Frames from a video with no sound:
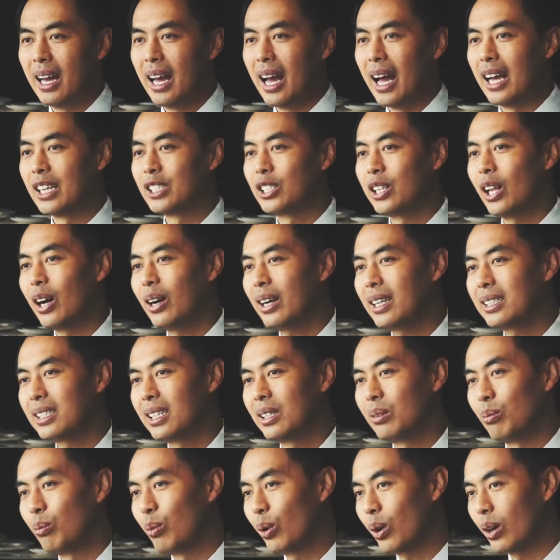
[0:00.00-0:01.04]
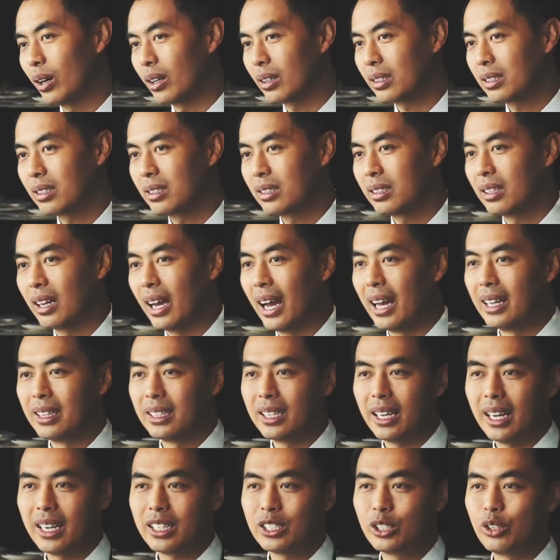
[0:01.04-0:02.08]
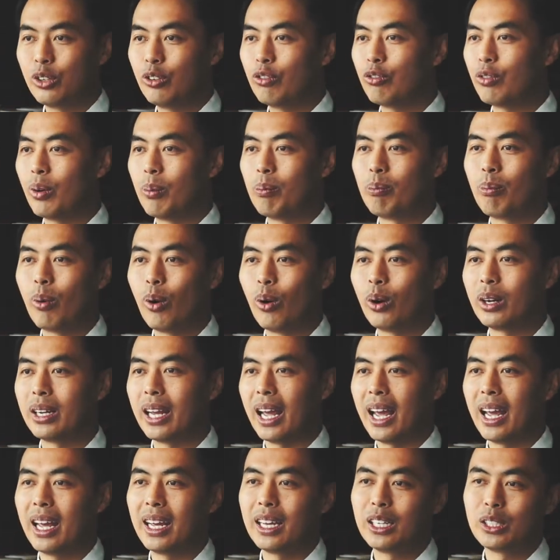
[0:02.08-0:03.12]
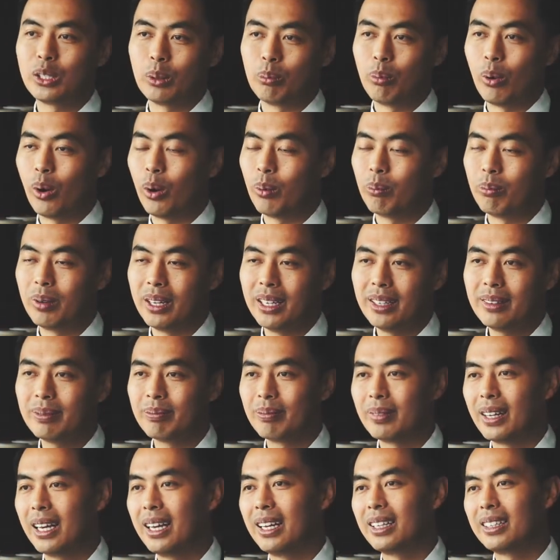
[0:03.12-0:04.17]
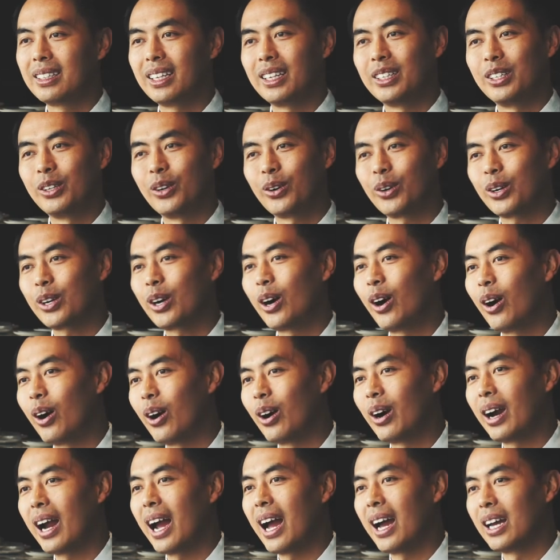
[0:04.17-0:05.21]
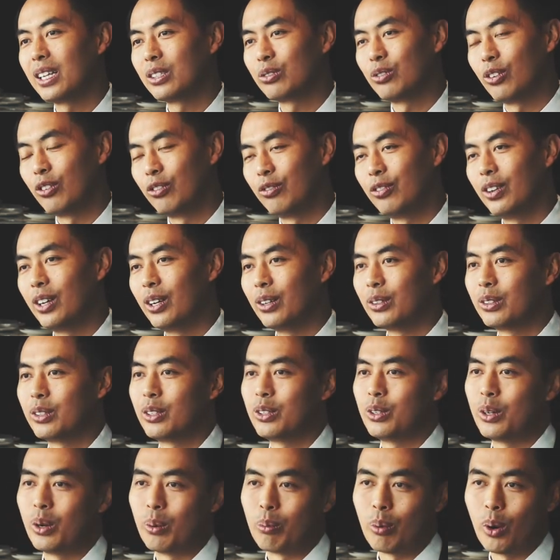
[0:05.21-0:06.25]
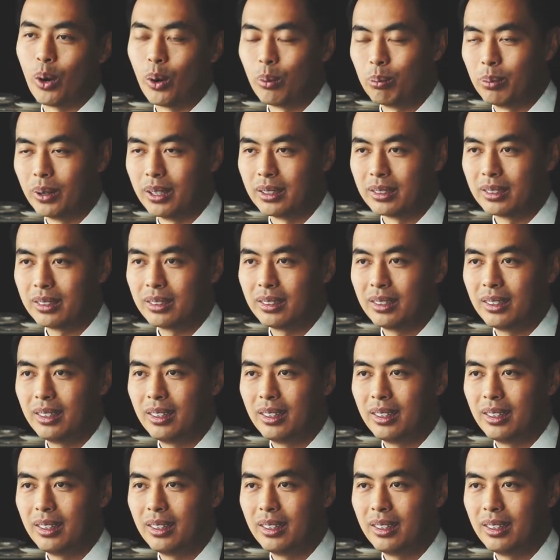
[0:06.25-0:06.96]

As long as it works and takes you from point A to point B, then your car has fulfilled your purpose.